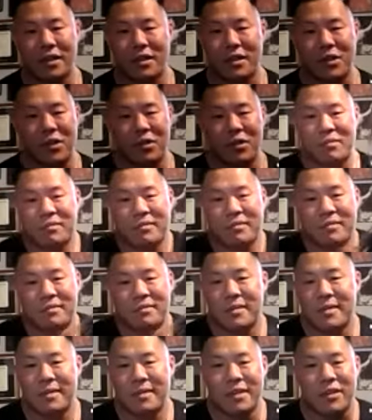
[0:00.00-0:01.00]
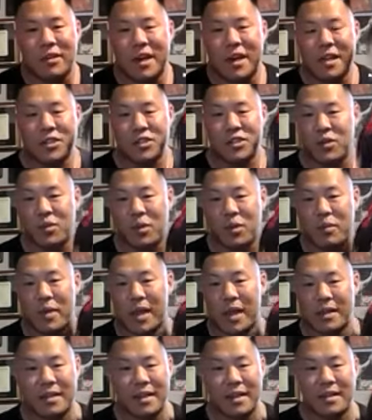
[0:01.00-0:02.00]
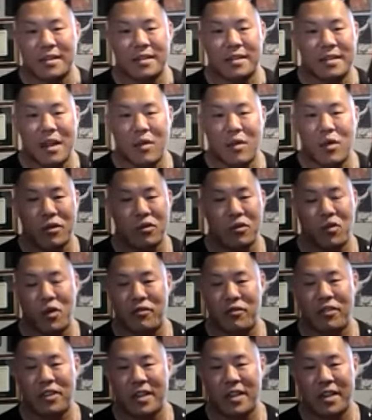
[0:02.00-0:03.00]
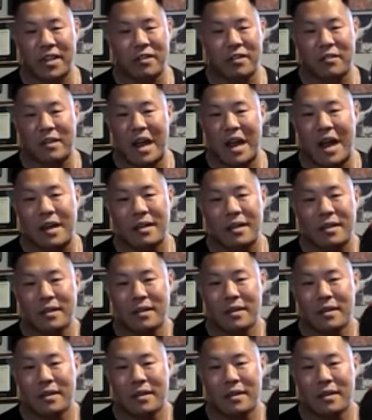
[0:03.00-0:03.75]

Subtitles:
you're not Superman at the end of the day, whether we feel like it or not.